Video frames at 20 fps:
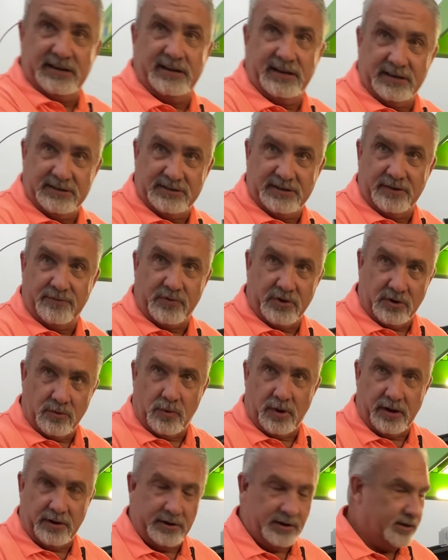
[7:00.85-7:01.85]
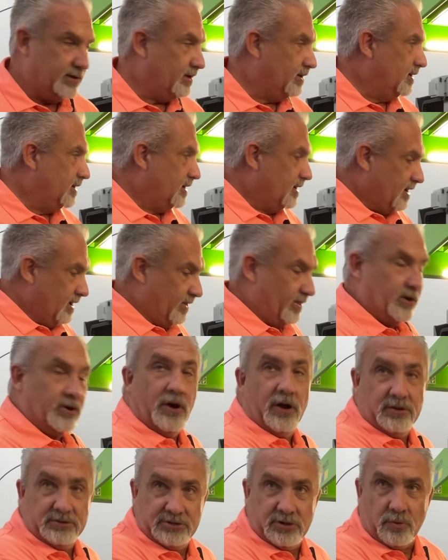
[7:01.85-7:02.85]
to DC for your welding. They're
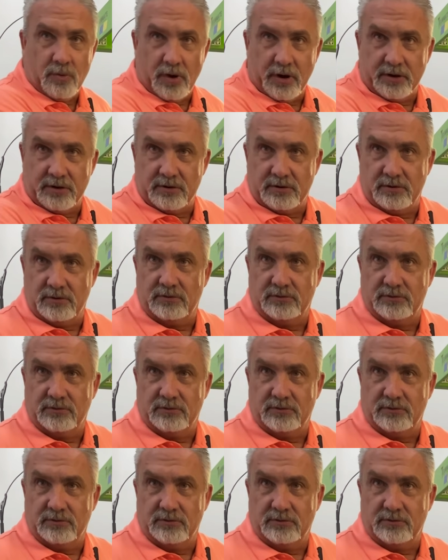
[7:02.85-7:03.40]
also water